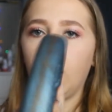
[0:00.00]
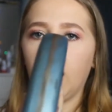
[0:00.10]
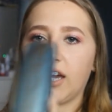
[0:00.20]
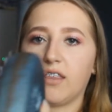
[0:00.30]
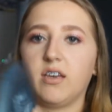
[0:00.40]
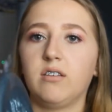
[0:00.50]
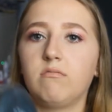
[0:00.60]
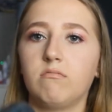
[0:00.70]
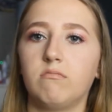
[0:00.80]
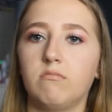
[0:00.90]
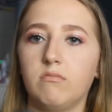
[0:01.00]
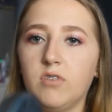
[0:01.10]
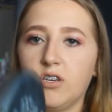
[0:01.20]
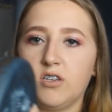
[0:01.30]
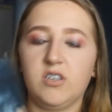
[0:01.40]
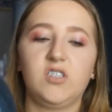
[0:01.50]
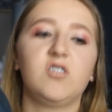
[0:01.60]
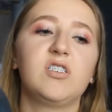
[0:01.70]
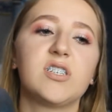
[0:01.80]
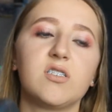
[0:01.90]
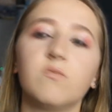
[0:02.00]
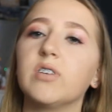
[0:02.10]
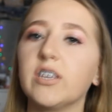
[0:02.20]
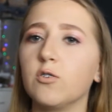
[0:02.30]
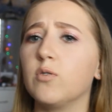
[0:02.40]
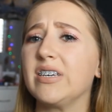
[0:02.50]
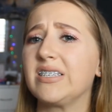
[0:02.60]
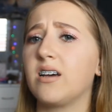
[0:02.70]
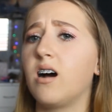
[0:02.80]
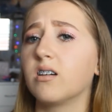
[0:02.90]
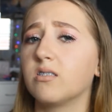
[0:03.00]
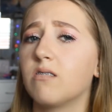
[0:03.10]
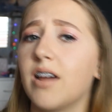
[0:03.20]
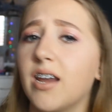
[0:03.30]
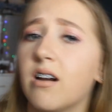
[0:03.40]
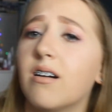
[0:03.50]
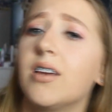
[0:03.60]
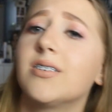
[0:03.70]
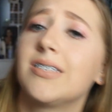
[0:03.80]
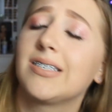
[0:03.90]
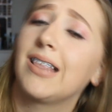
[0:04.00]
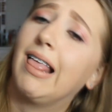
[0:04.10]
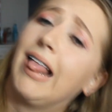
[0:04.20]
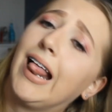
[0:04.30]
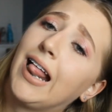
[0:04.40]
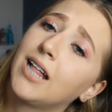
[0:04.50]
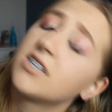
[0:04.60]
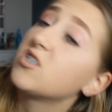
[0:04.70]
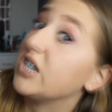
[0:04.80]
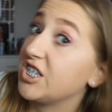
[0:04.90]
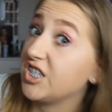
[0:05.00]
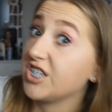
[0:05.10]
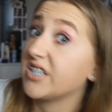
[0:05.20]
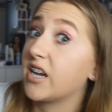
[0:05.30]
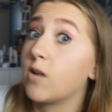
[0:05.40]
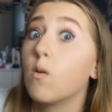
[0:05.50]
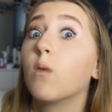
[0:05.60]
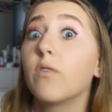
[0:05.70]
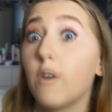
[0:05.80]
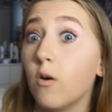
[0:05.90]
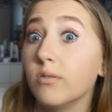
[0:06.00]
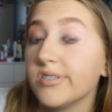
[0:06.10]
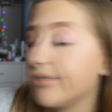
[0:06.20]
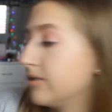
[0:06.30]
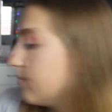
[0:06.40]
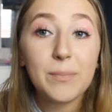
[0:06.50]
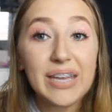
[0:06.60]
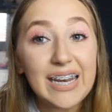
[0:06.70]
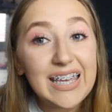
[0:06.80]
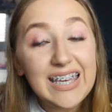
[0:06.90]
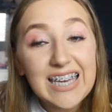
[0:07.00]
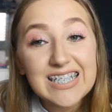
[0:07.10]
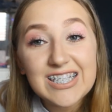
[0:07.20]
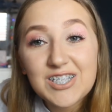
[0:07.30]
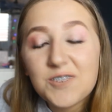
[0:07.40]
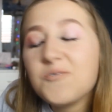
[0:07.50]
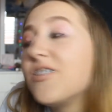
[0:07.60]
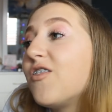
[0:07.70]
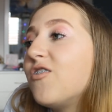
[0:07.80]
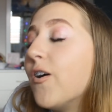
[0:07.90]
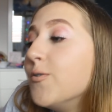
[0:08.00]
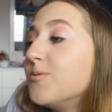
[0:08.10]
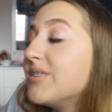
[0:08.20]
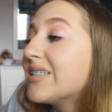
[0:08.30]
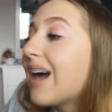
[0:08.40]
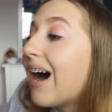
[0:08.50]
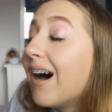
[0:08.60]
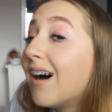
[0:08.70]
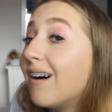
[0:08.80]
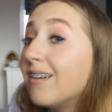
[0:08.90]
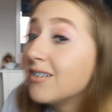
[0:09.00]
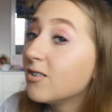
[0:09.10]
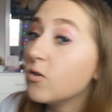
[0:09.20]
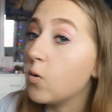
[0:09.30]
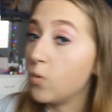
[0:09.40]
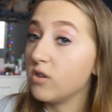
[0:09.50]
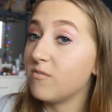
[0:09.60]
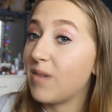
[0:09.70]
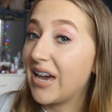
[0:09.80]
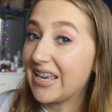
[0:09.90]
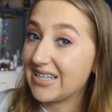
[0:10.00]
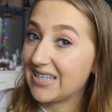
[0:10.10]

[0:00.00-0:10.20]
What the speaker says: like that. So it doesn't really always target the right areas. So I just suggest getting one with holes in it. But yes, so those are all of my